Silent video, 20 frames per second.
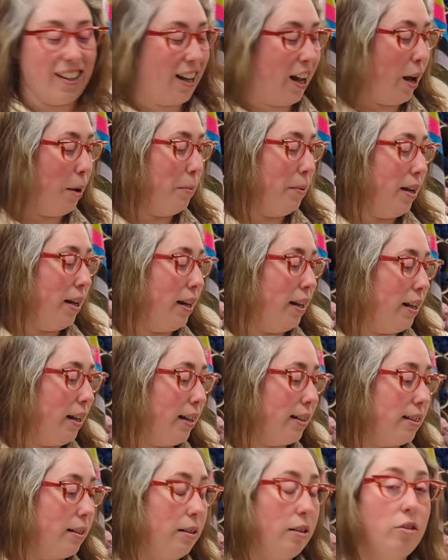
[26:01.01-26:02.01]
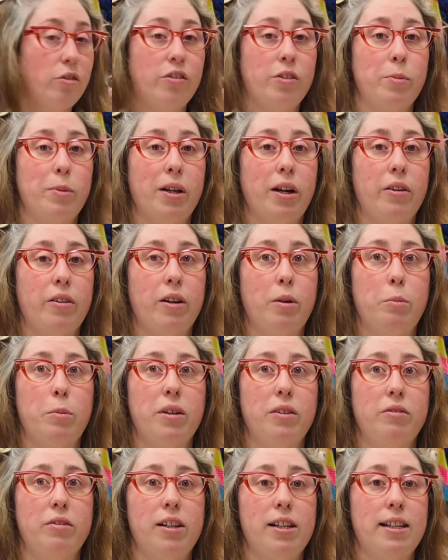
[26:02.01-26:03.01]
I mean, that's enough to be going on with,
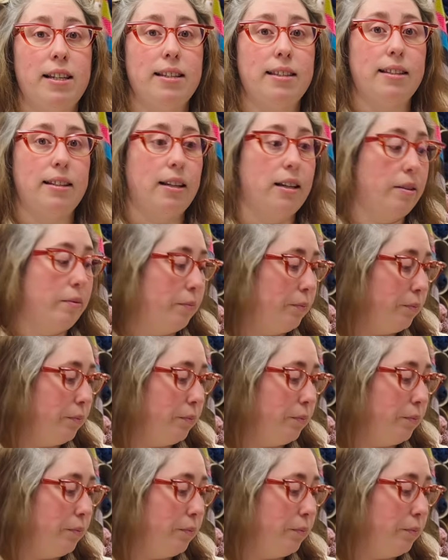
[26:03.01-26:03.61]
really, isn't it?